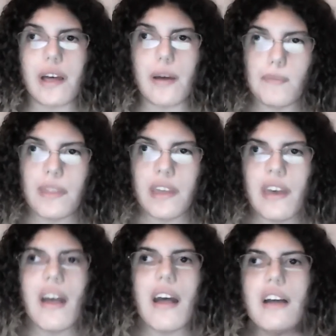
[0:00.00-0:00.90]
and
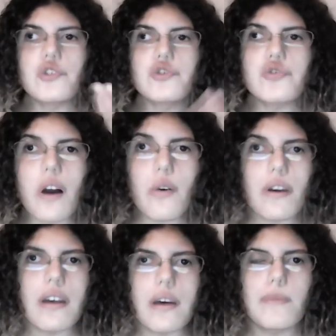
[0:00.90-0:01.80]
show him
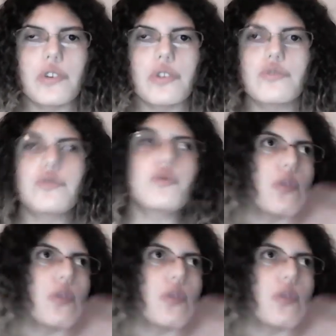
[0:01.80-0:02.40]
to the world.